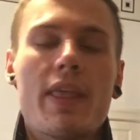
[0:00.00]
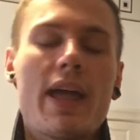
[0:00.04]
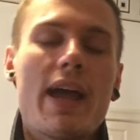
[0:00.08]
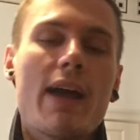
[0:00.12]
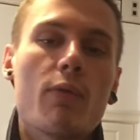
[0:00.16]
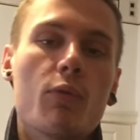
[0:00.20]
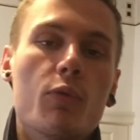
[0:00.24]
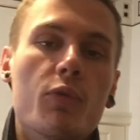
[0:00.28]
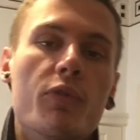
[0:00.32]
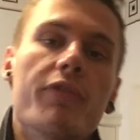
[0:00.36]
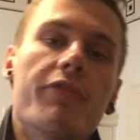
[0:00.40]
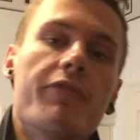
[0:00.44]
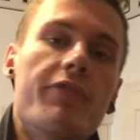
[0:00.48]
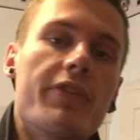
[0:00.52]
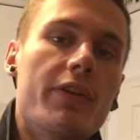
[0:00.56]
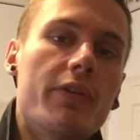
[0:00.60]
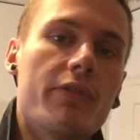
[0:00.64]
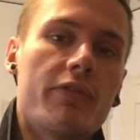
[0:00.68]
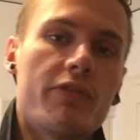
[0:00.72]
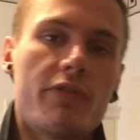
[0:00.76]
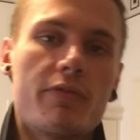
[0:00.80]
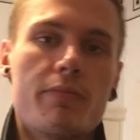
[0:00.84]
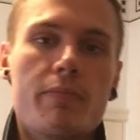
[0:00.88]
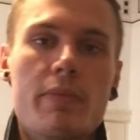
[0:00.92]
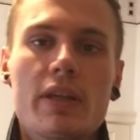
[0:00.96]
that will feel
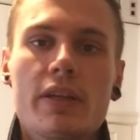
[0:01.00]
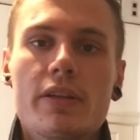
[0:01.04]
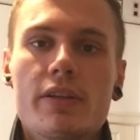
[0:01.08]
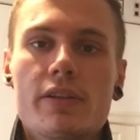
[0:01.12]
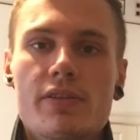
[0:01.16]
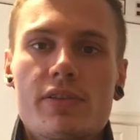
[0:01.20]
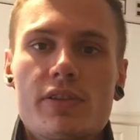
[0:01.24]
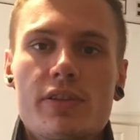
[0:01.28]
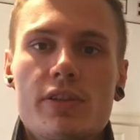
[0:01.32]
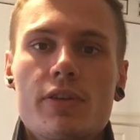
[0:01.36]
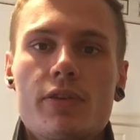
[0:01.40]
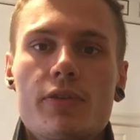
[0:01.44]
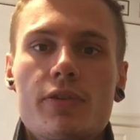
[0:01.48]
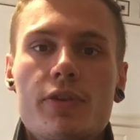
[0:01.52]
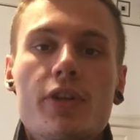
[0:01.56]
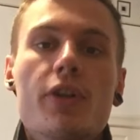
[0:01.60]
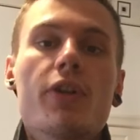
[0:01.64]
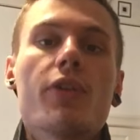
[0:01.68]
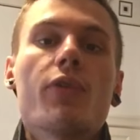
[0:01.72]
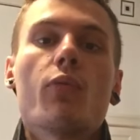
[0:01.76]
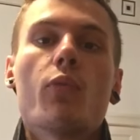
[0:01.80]
familiar to you.